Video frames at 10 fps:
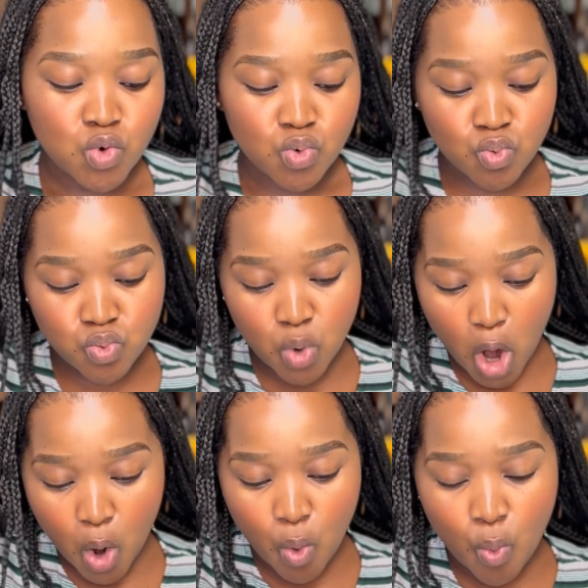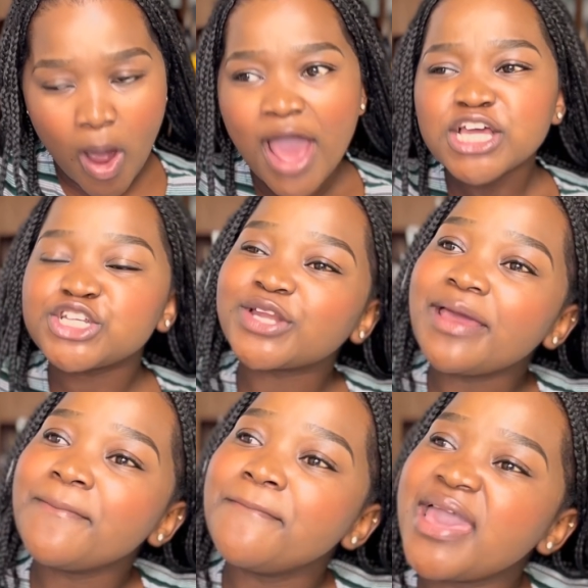Woo! Should
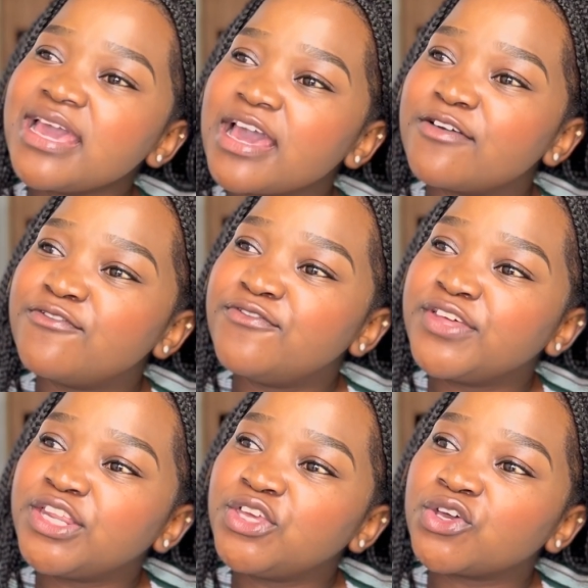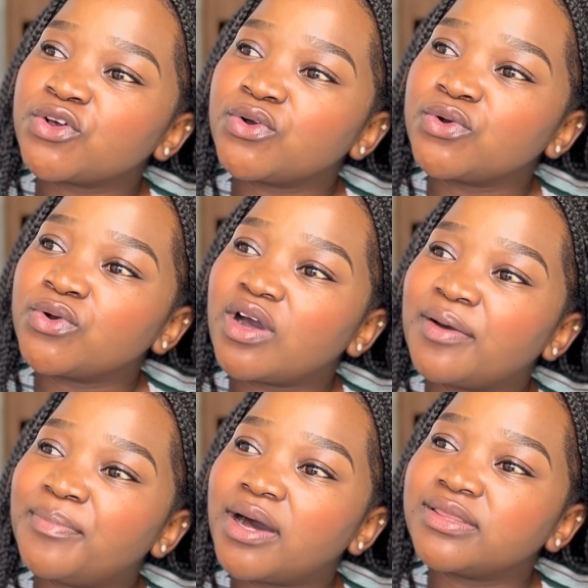I make a video
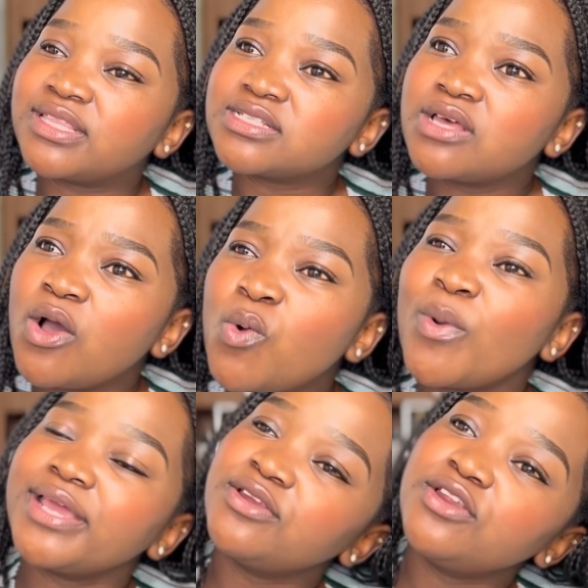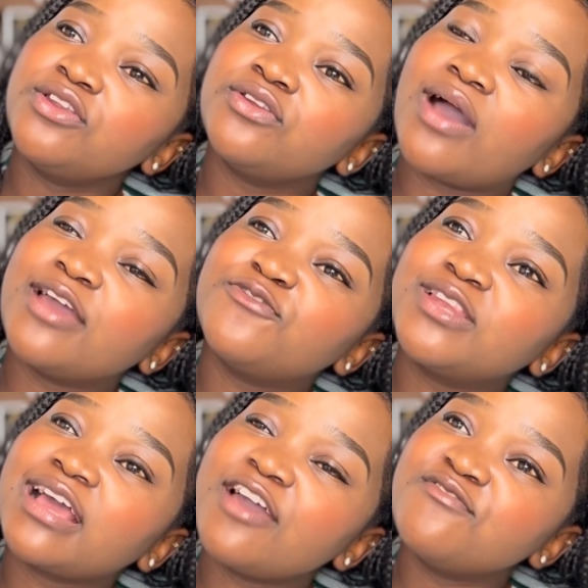about this? Wait, no. I feel
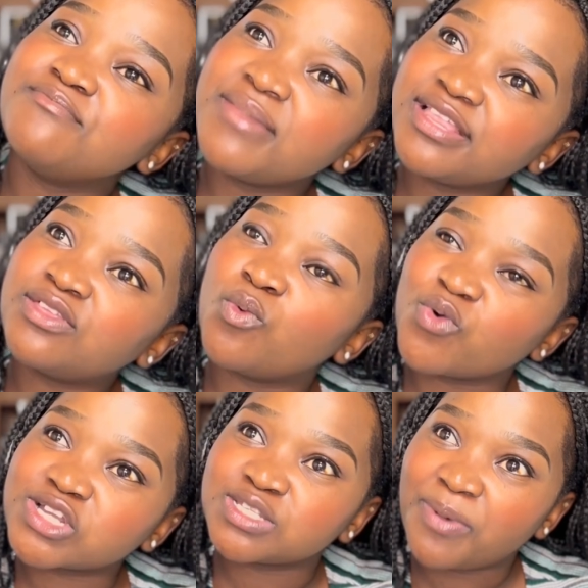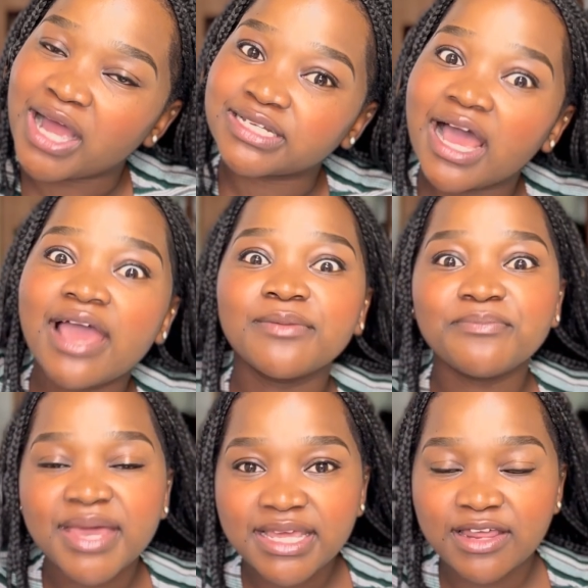like I've made the worst part. I
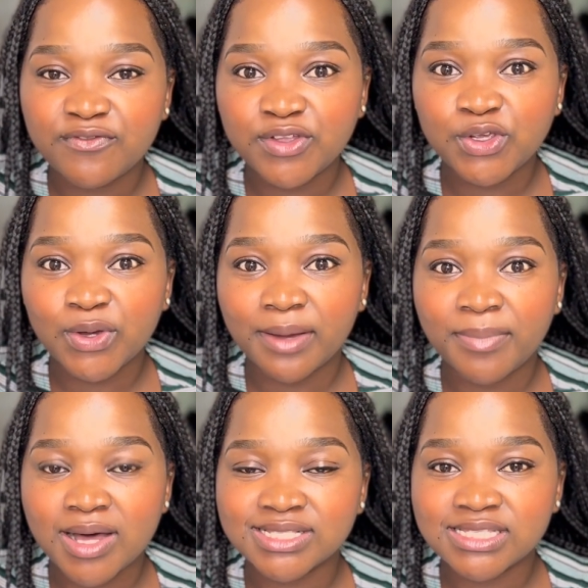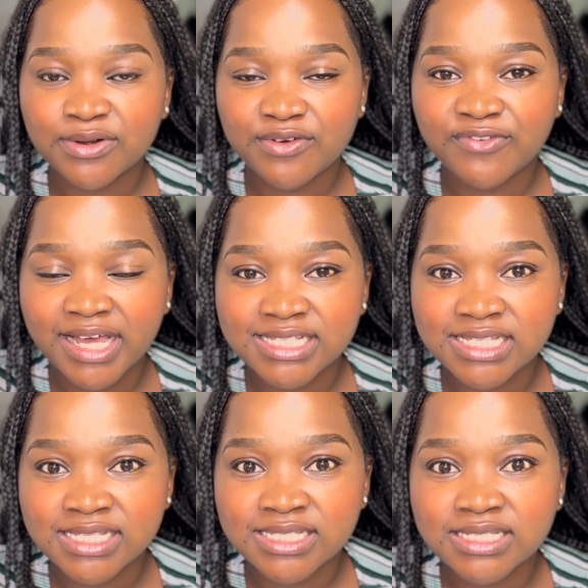made a video about
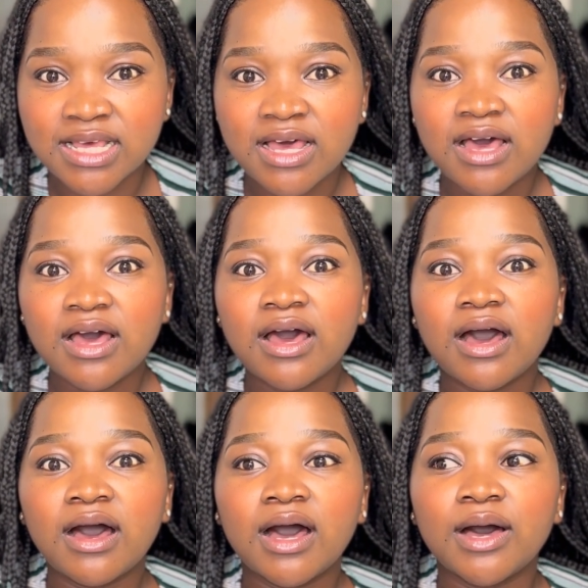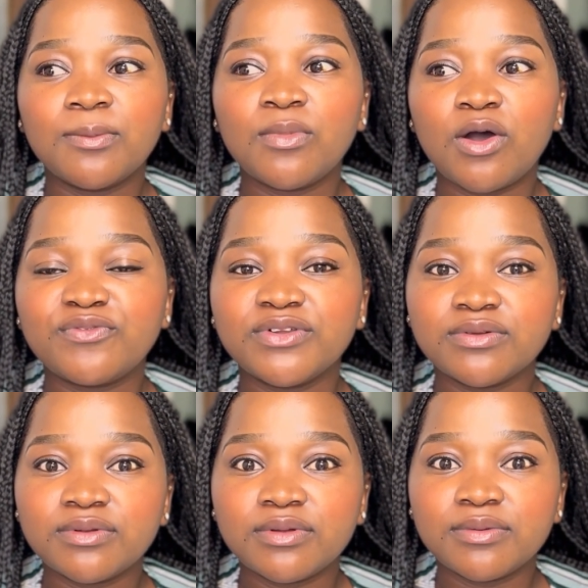sacrifices of
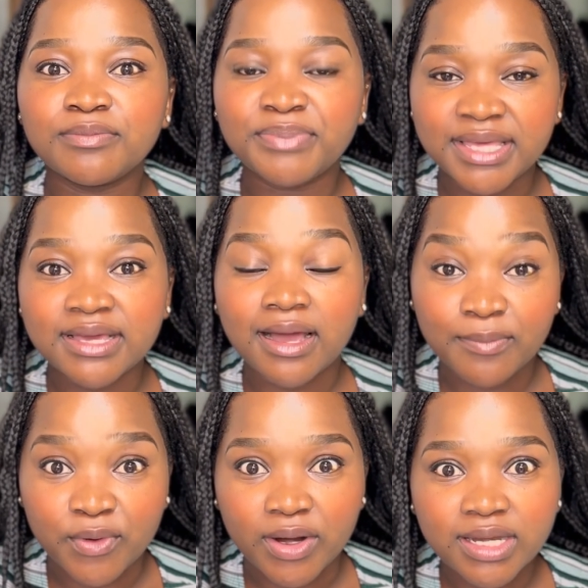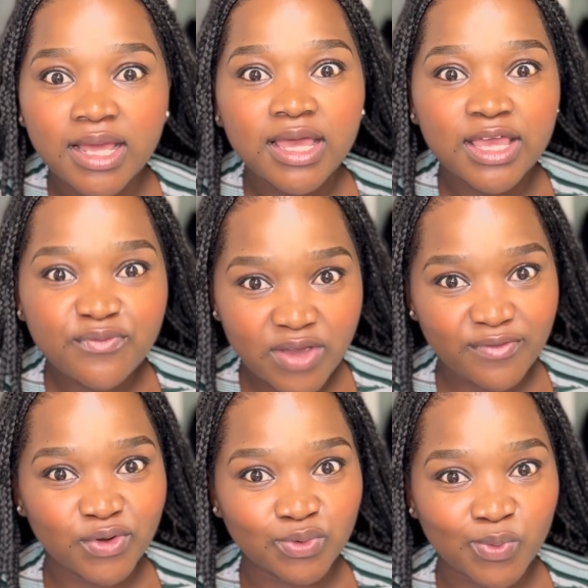being abroad. If you
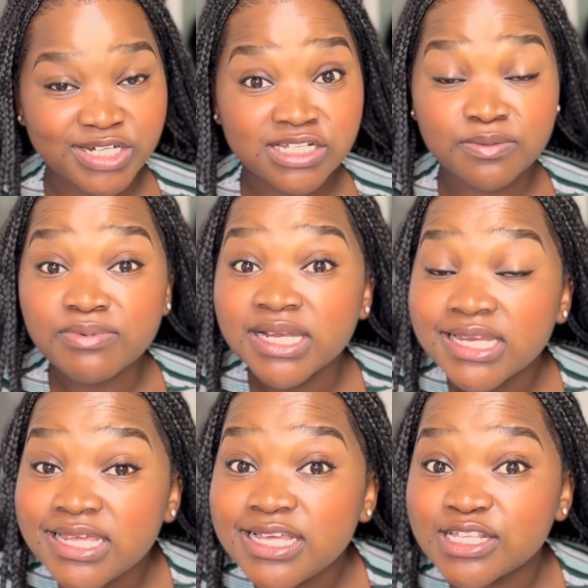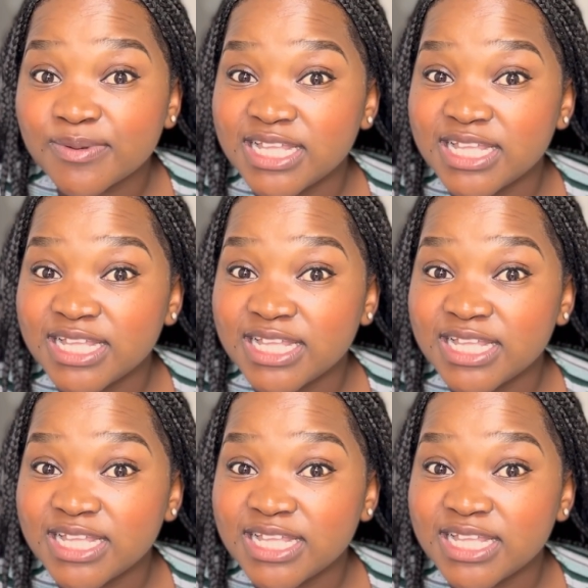have not watched it, please